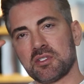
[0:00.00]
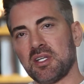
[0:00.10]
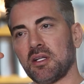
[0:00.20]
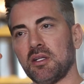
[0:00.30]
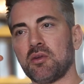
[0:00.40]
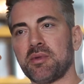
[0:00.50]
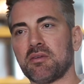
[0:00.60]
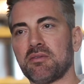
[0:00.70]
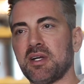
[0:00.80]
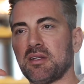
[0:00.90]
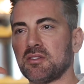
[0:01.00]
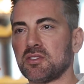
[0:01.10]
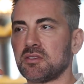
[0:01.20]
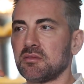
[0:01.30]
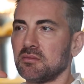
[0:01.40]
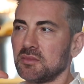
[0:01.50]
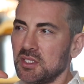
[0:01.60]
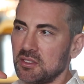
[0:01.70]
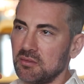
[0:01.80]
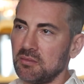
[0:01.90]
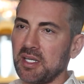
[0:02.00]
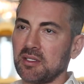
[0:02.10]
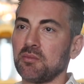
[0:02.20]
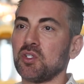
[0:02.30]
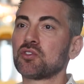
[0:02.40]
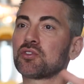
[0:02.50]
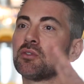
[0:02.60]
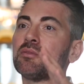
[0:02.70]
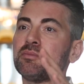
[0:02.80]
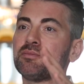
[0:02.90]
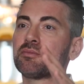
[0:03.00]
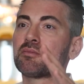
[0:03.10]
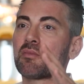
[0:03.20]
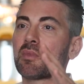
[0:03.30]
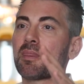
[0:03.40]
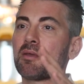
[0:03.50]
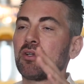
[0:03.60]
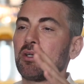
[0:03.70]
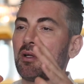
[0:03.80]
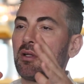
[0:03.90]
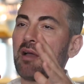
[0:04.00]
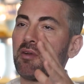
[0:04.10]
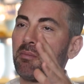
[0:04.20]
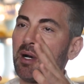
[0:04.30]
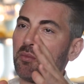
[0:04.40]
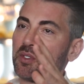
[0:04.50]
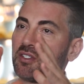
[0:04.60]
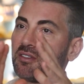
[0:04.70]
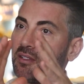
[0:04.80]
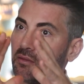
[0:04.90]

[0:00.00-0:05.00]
Just take a little bit of fat and just make them neutral. So have a bum which is